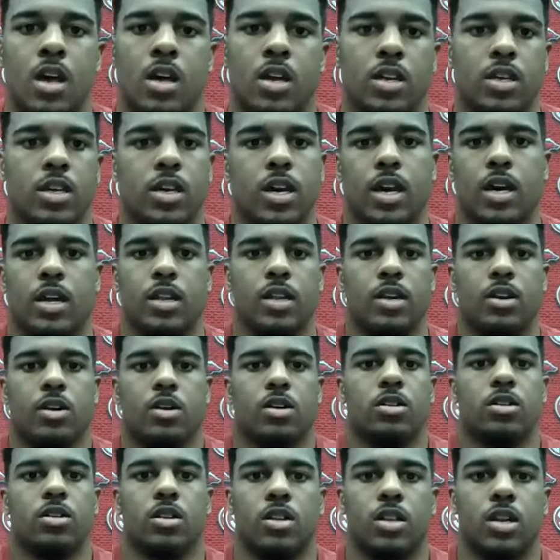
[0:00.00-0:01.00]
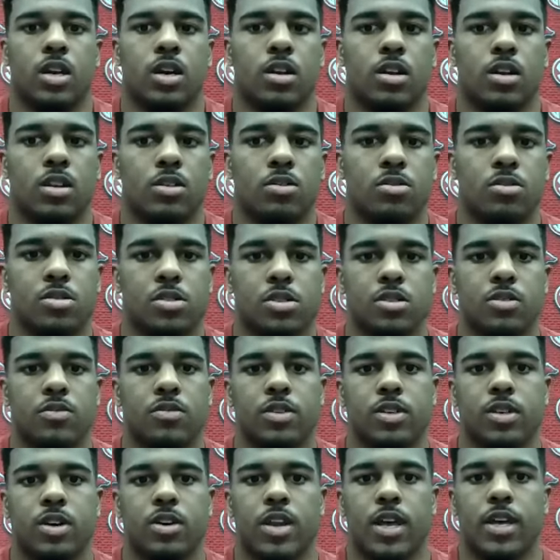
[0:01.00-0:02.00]
Yeah, they're elusive.
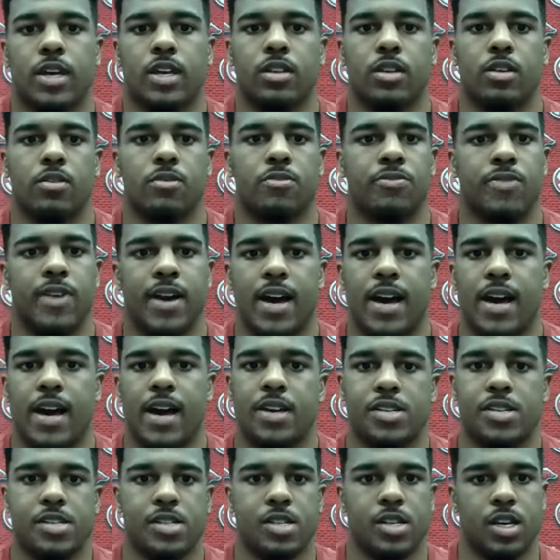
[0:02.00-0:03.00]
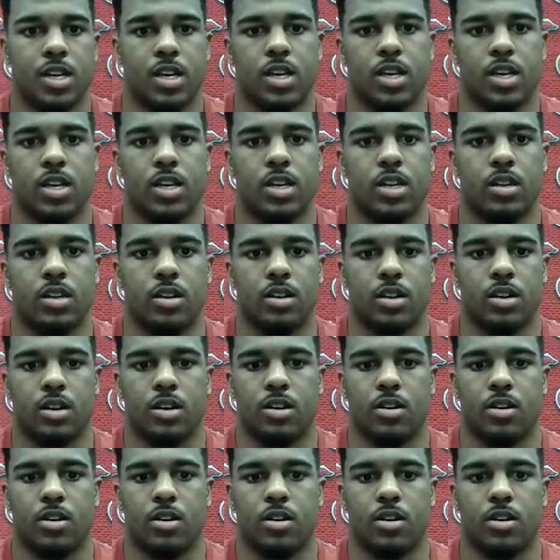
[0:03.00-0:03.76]
You know, they're fast, and